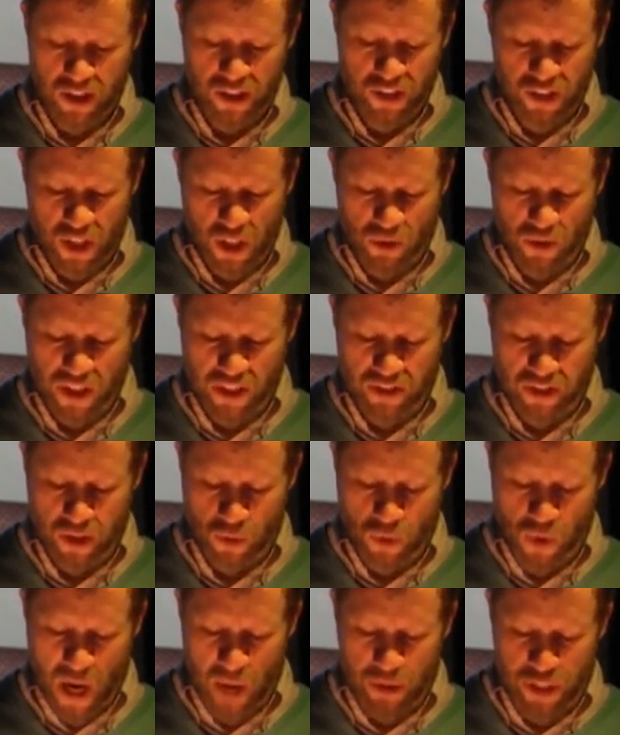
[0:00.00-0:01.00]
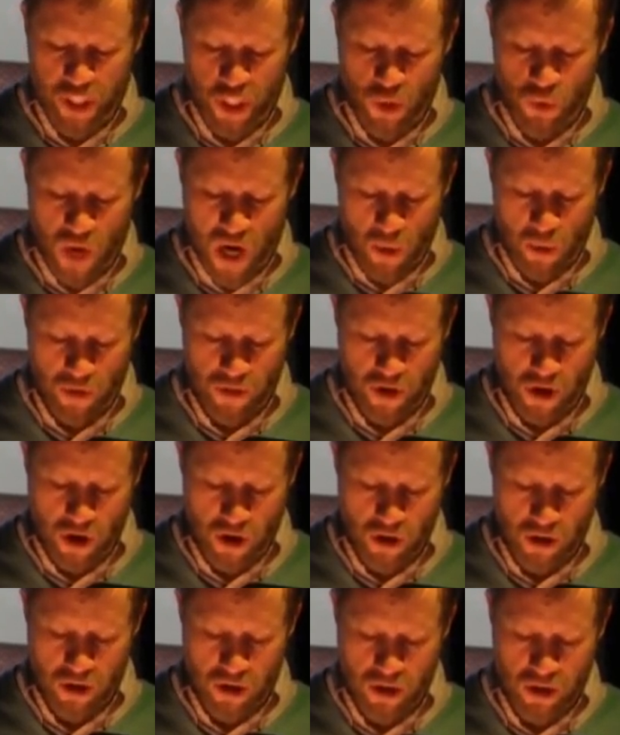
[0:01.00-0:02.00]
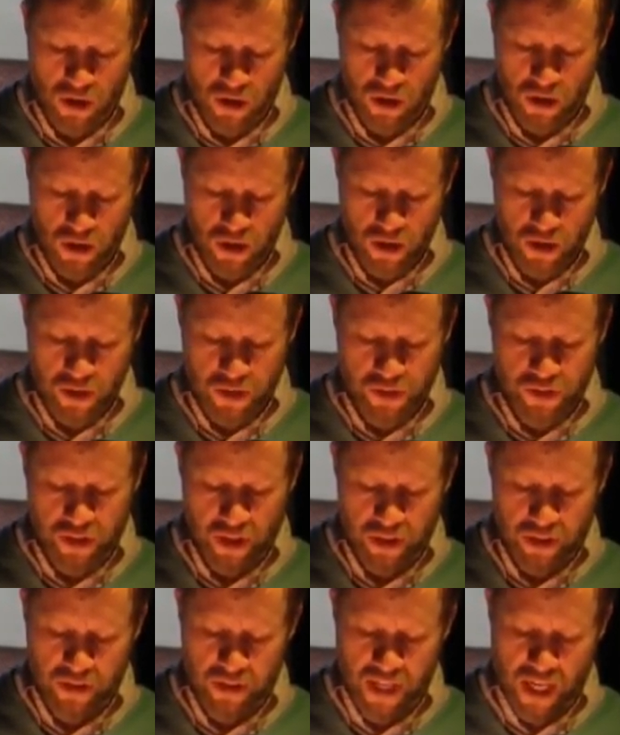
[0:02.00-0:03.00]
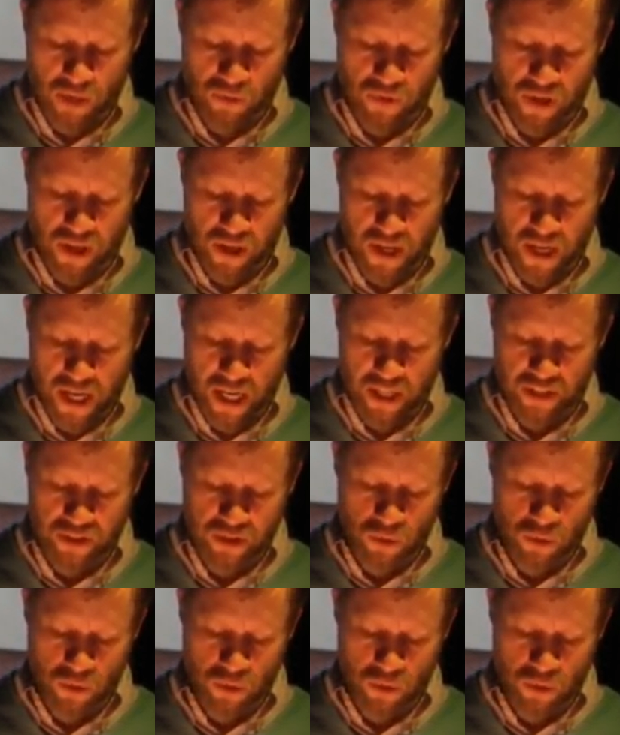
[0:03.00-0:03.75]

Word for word: Seriously, why would you go out with her? Suddenly, I realized